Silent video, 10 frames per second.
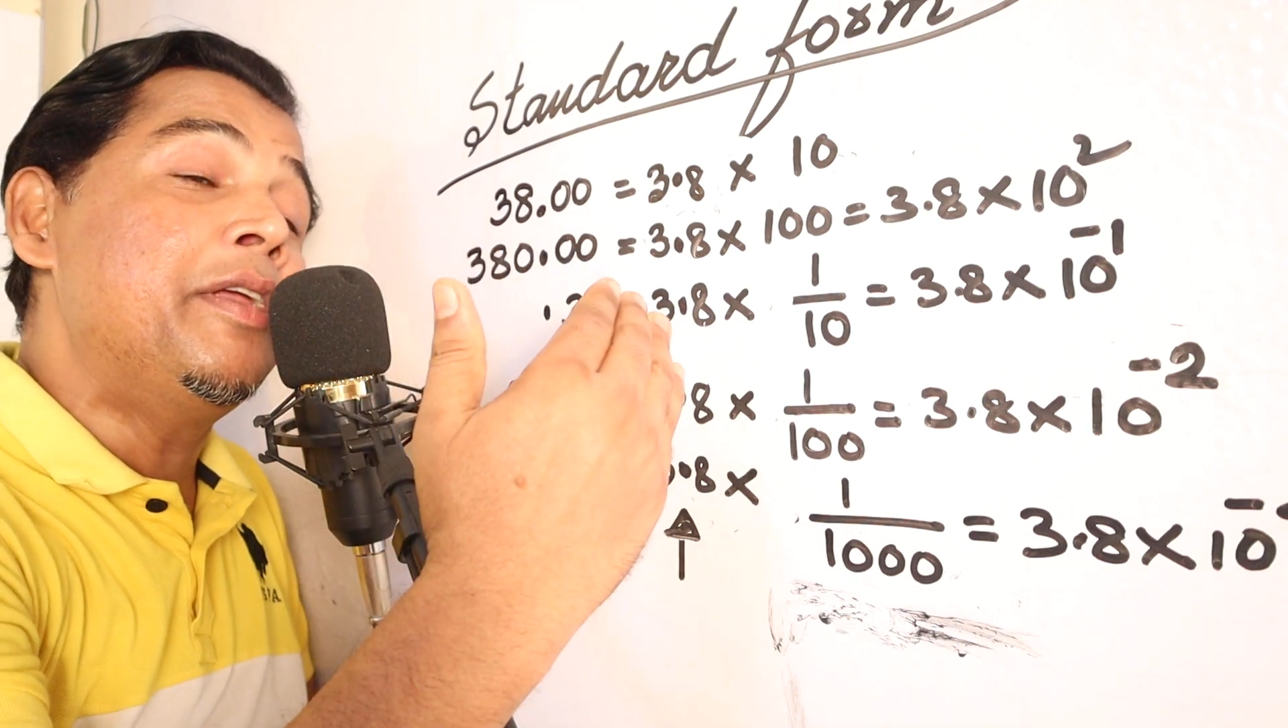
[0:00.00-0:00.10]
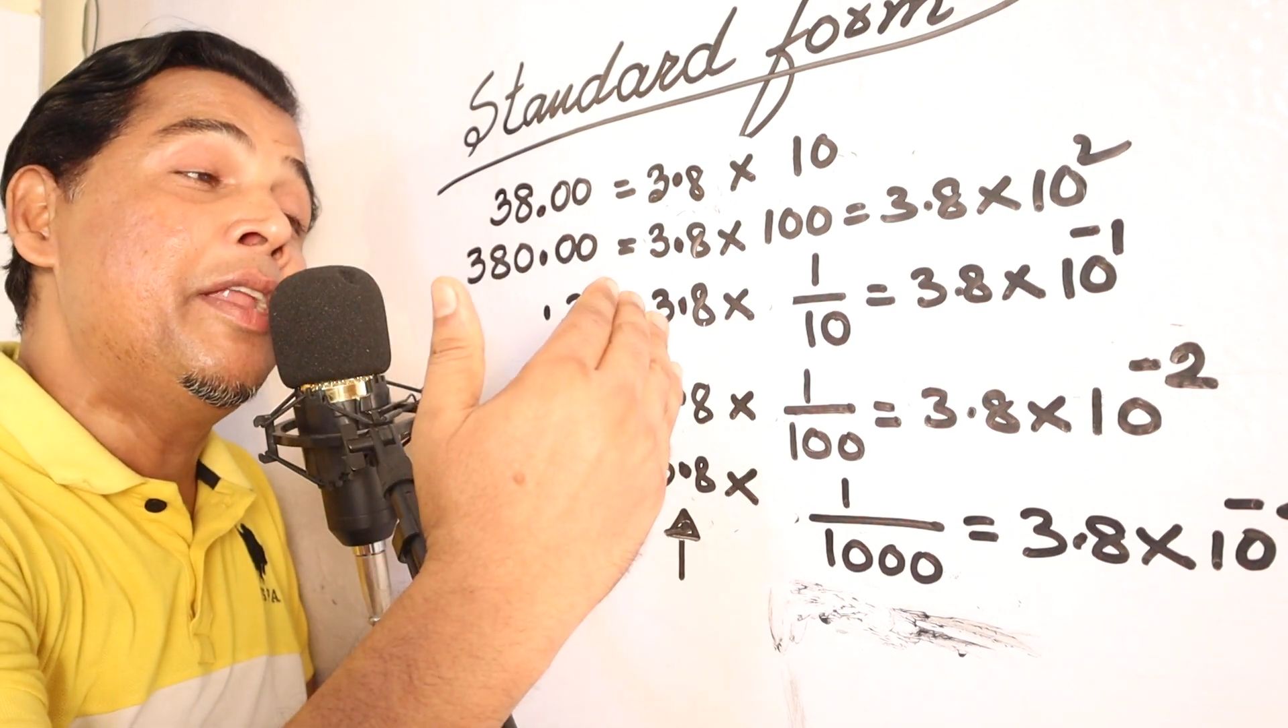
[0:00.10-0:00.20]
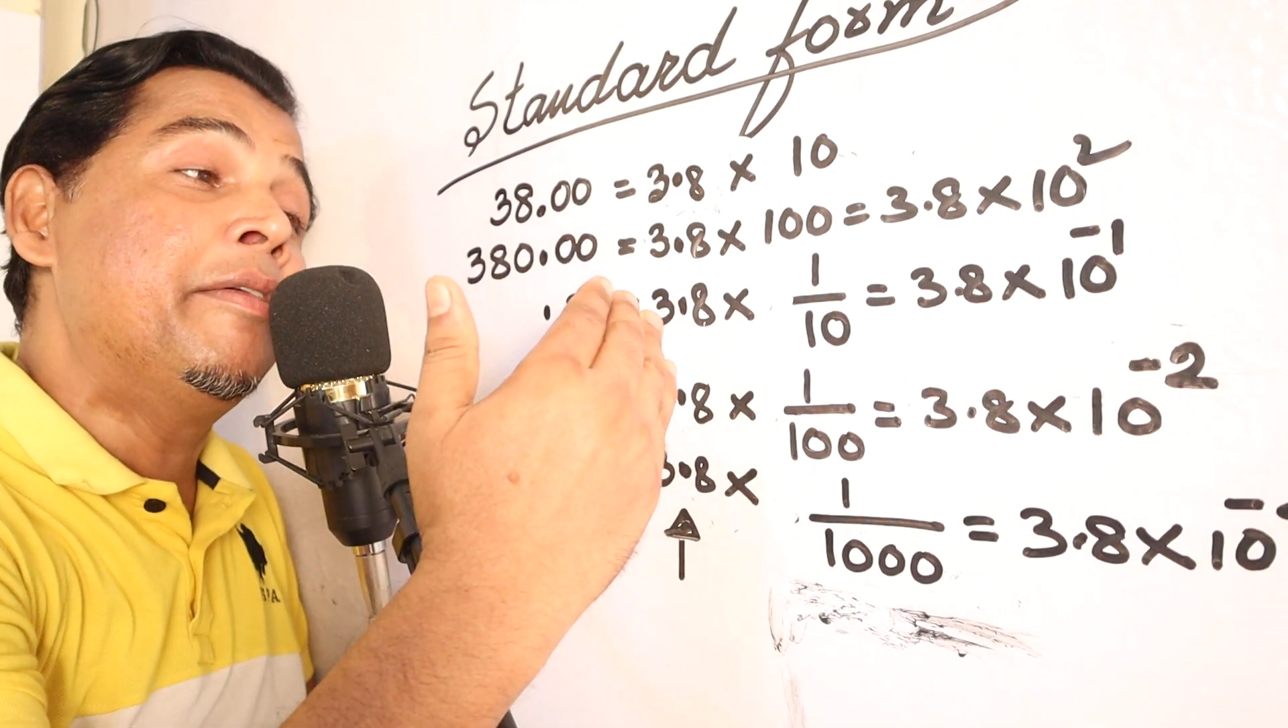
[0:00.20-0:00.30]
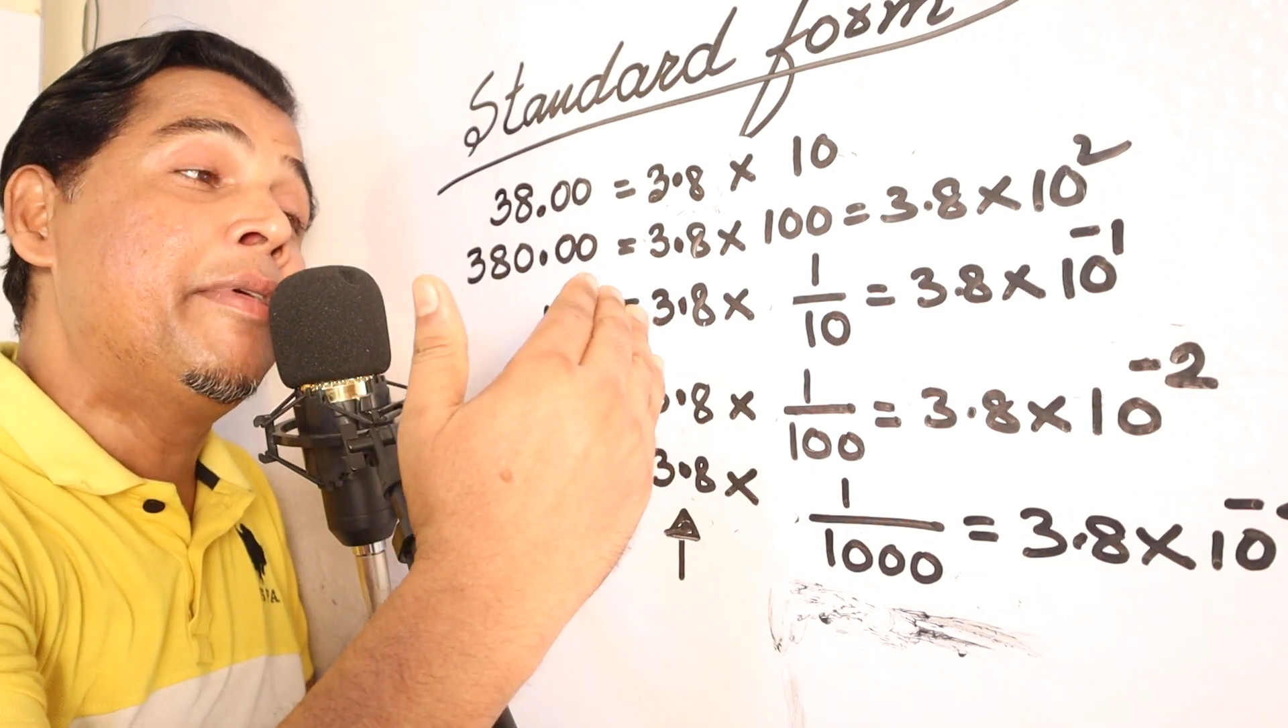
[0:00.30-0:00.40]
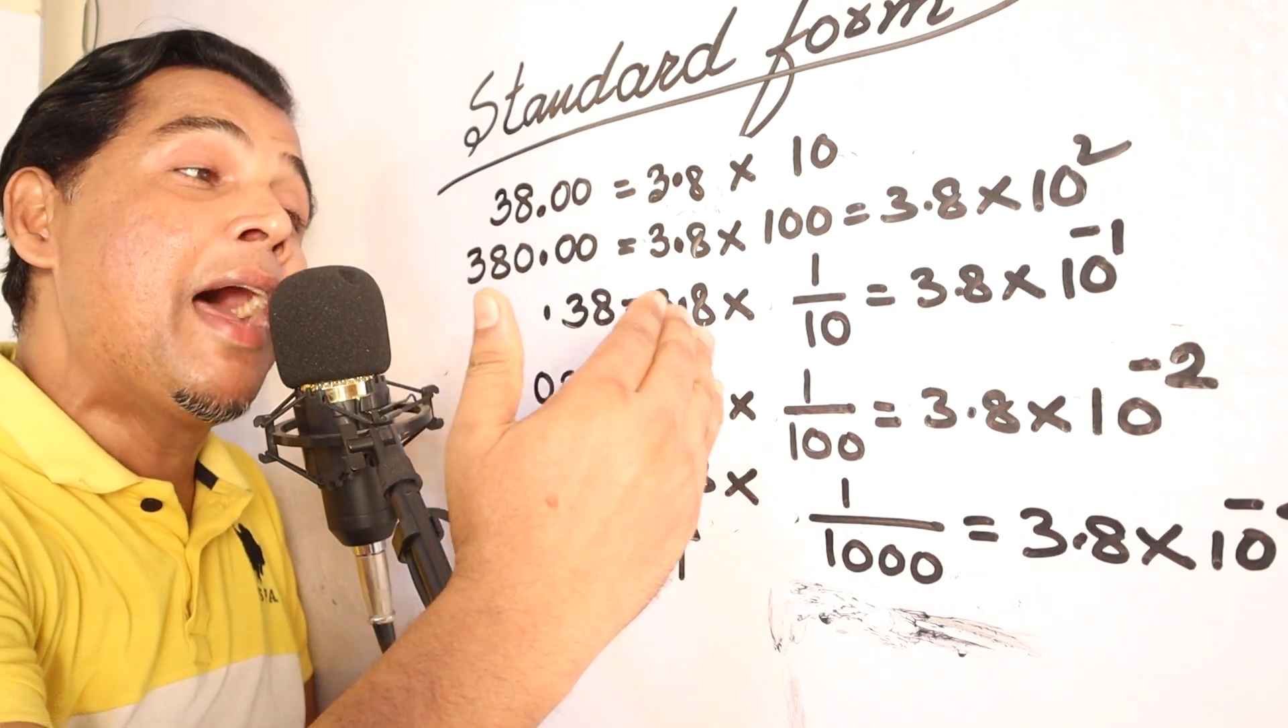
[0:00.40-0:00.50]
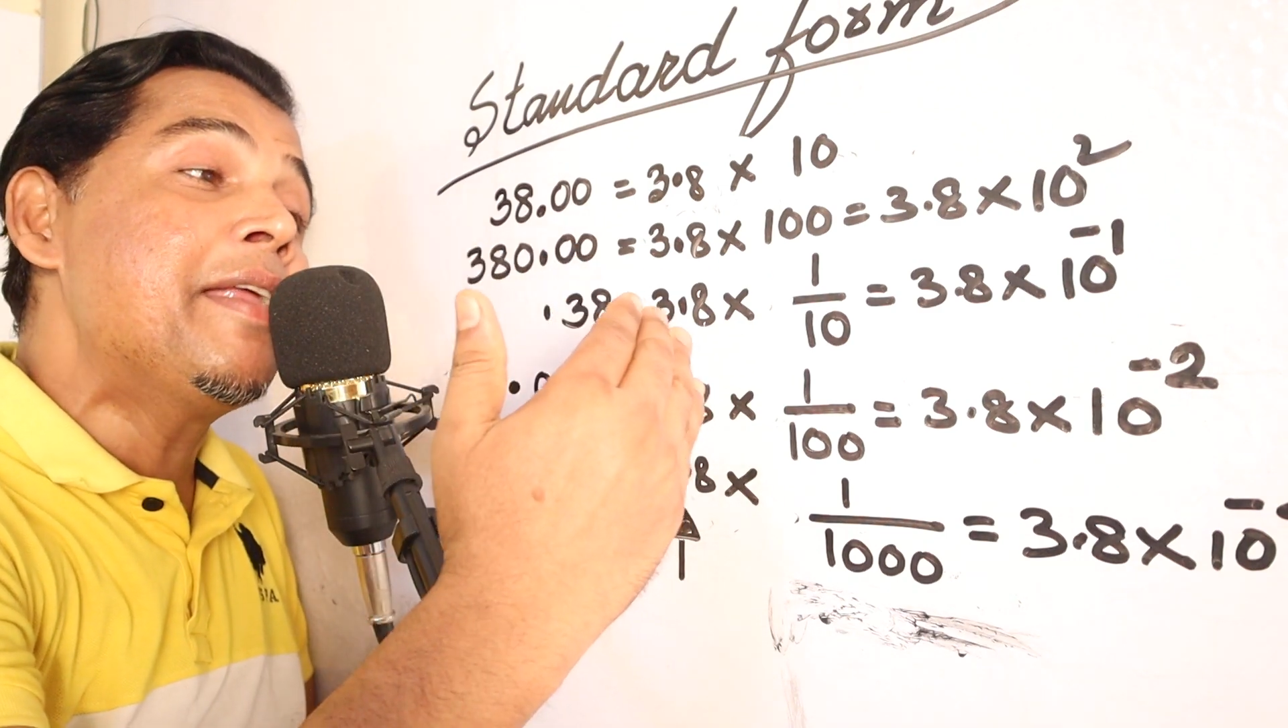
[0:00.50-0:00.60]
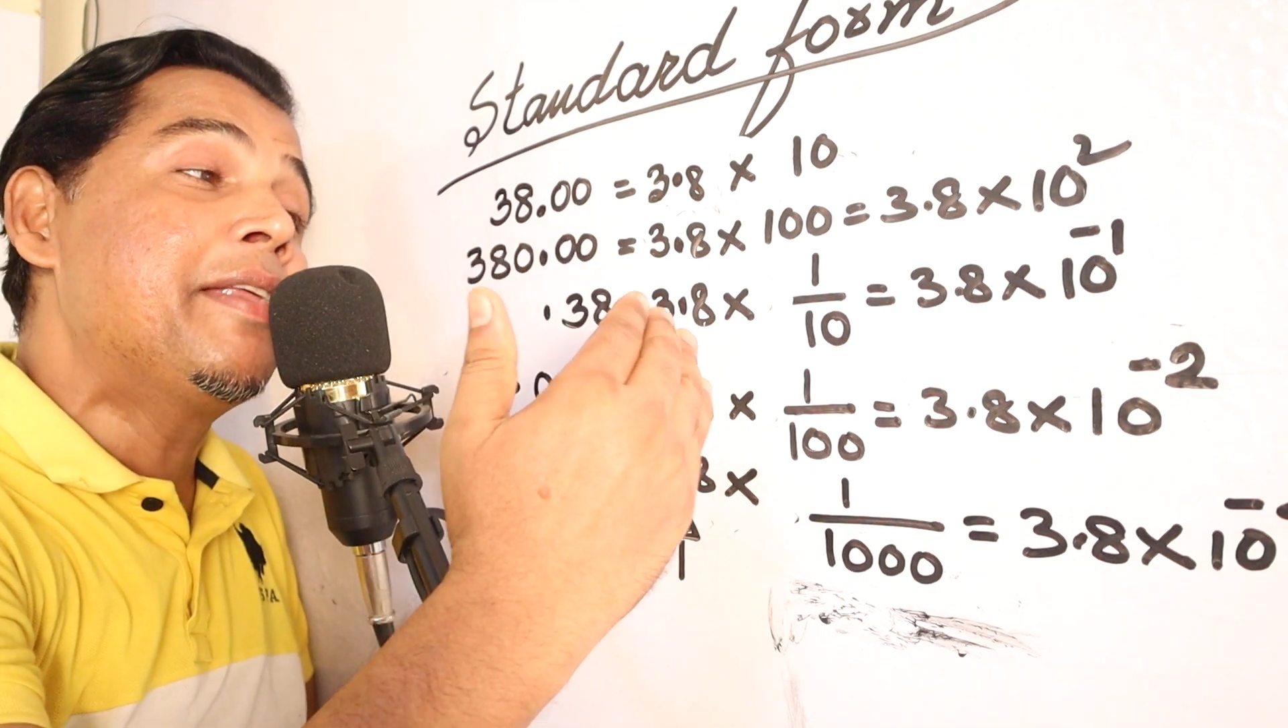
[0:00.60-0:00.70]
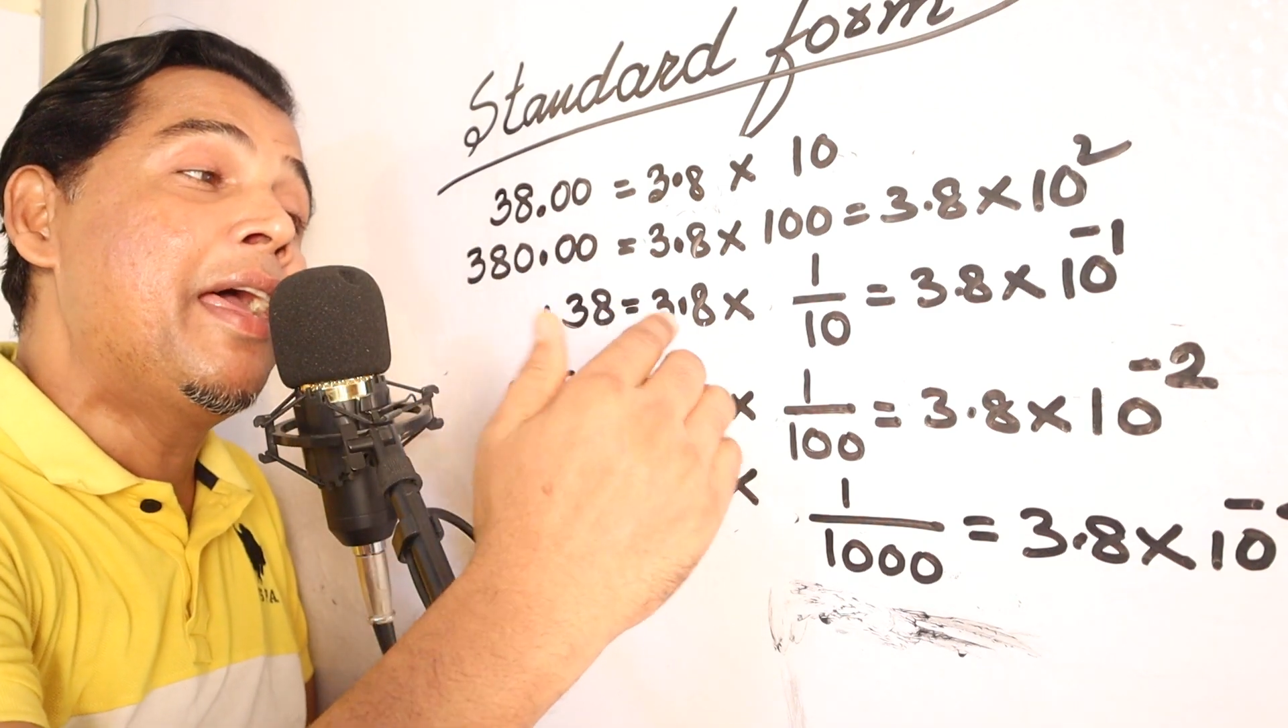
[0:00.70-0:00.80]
in right